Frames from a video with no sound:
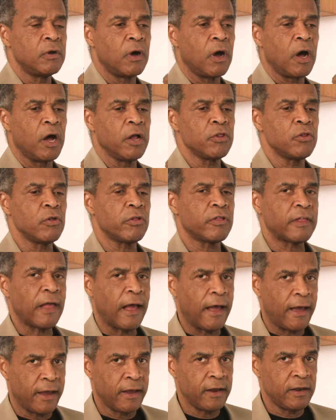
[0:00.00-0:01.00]
on the
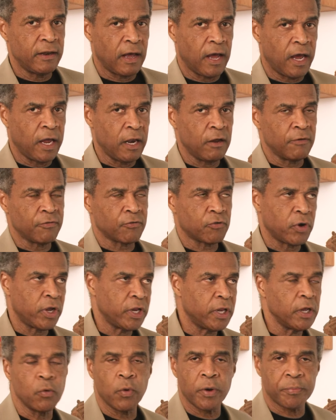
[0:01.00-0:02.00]
side, I love
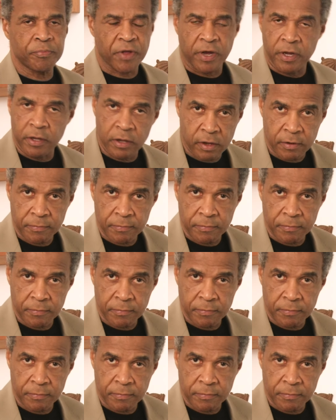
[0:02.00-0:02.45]
creating websites.